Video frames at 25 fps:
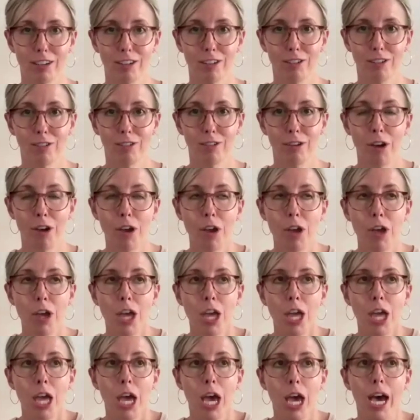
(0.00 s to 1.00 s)
you.
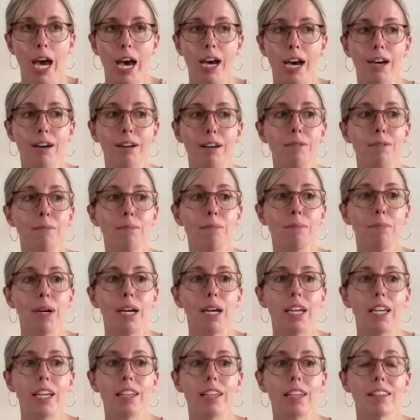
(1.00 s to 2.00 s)

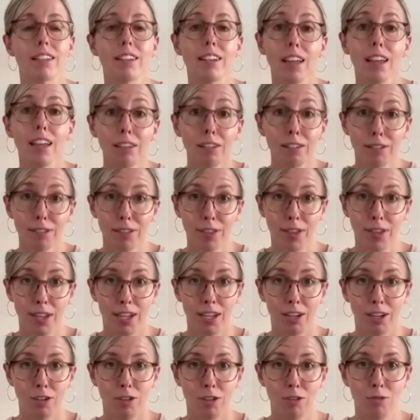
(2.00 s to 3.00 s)
But it's another
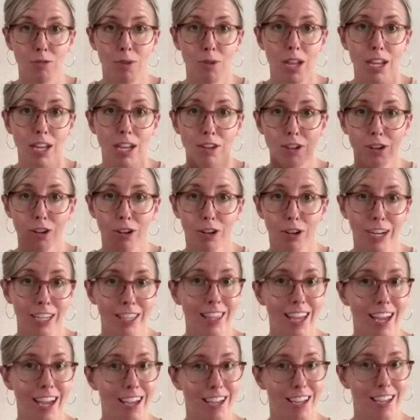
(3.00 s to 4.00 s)
thing to
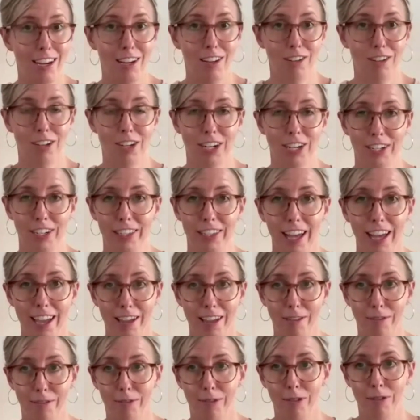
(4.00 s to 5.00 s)
integrate that into your
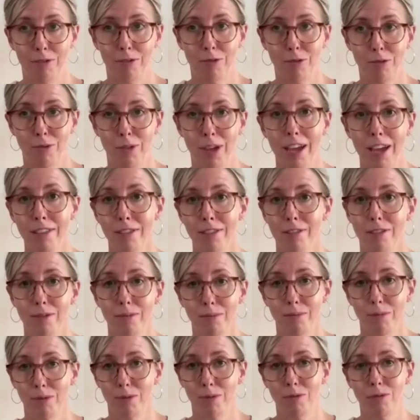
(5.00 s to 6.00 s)
life. So that's
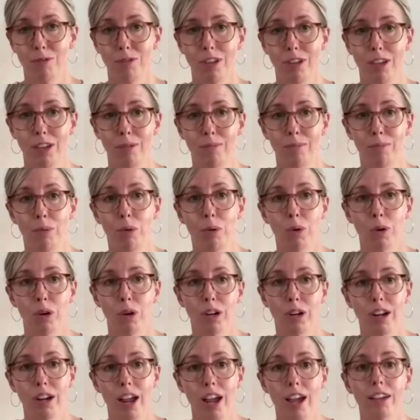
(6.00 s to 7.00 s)
the most
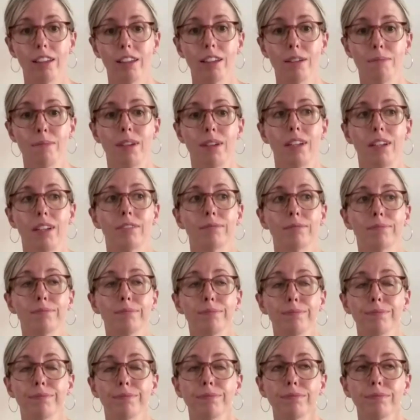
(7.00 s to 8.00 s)
important element
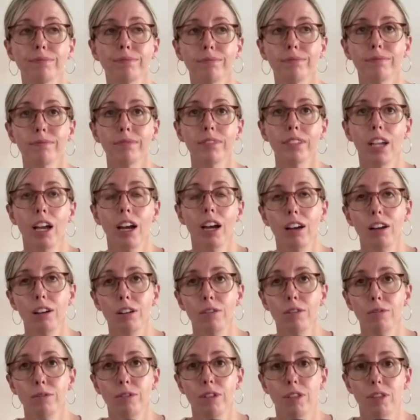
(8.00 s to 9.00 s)

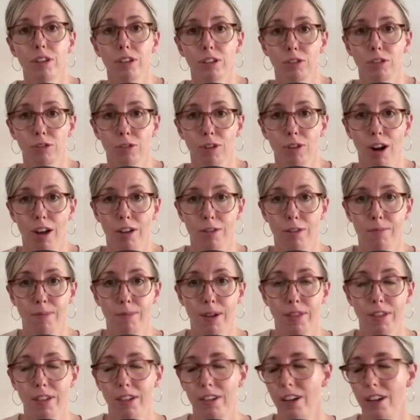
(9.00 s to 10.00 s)
of the Schroth
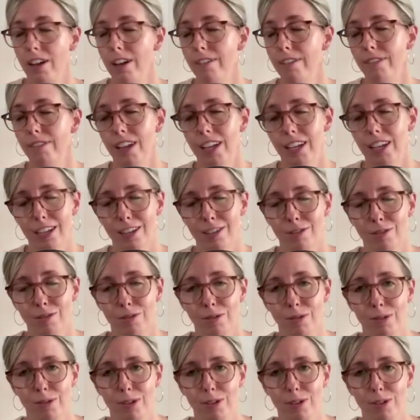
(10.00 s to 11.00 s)
method, of any
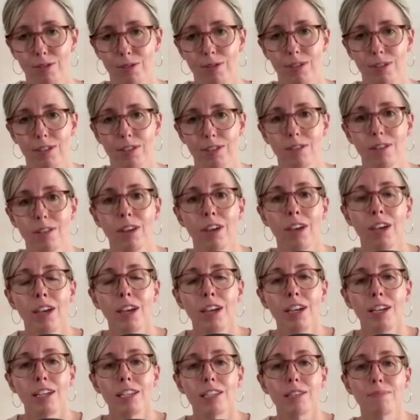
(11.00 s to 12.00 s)
scoliosis
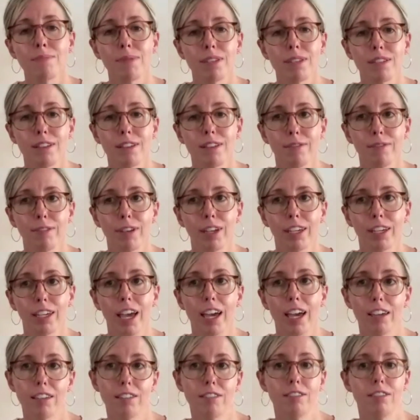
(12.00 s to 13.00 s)
specific
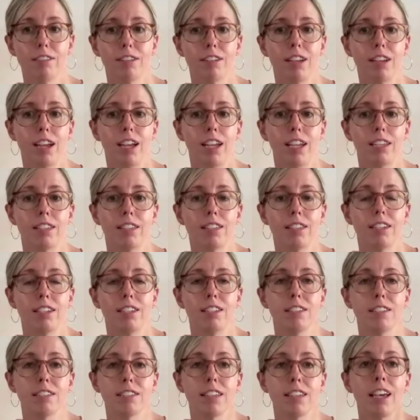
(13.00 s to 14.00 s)
exercise,
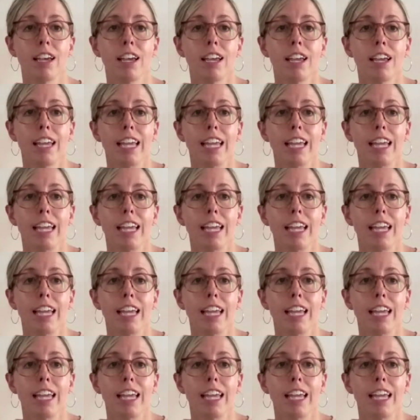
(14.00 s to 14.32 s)
is